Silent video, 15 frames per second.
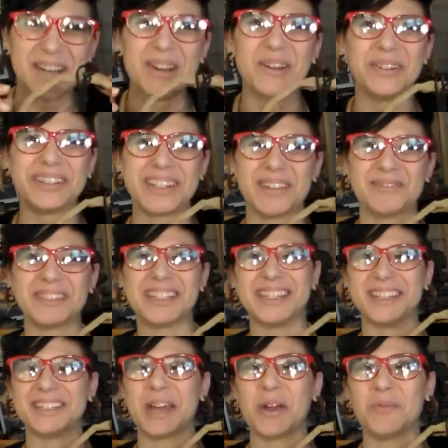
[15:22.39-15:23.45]
No, it
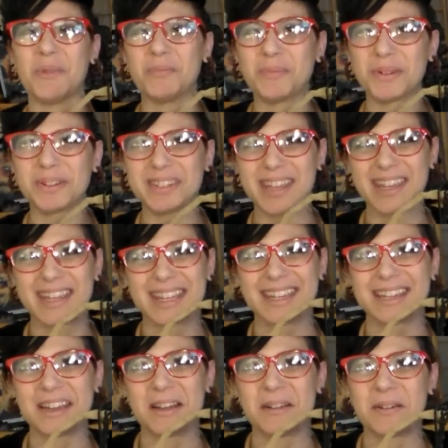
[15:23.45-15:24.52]
definitely is. I remember
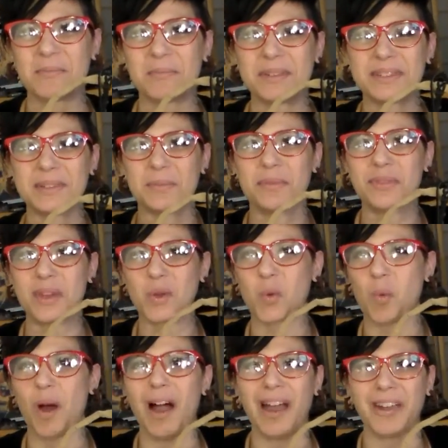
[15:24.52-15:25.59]
taking some
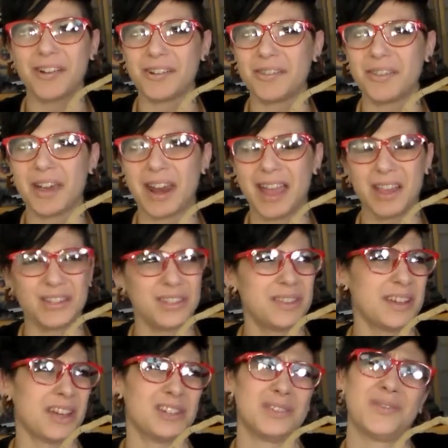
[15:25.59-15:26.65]
thick wire that I actually
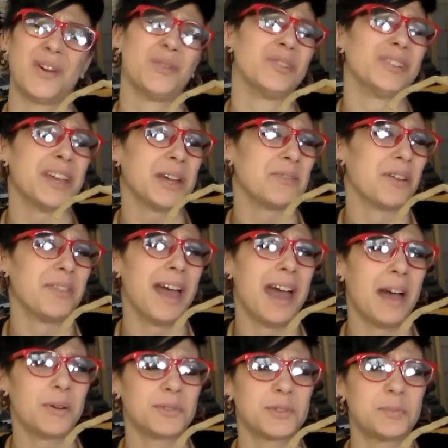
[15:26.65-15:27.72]
think I just found it laying around the
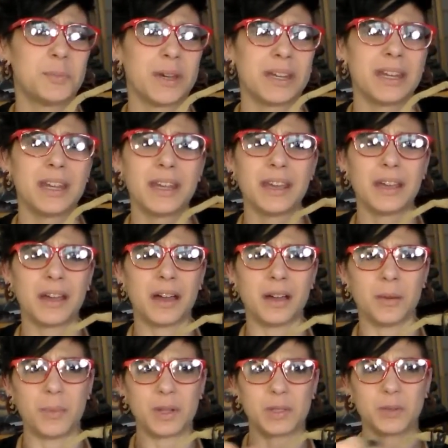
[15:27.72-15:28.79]
house, but
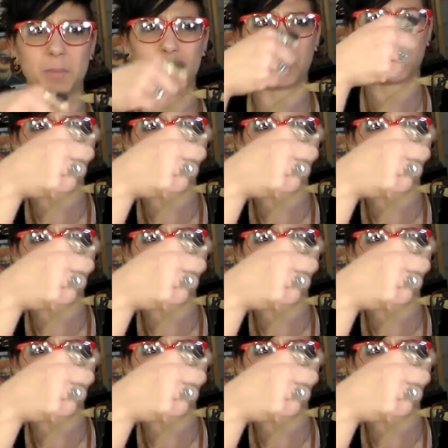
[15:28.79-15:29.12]
it's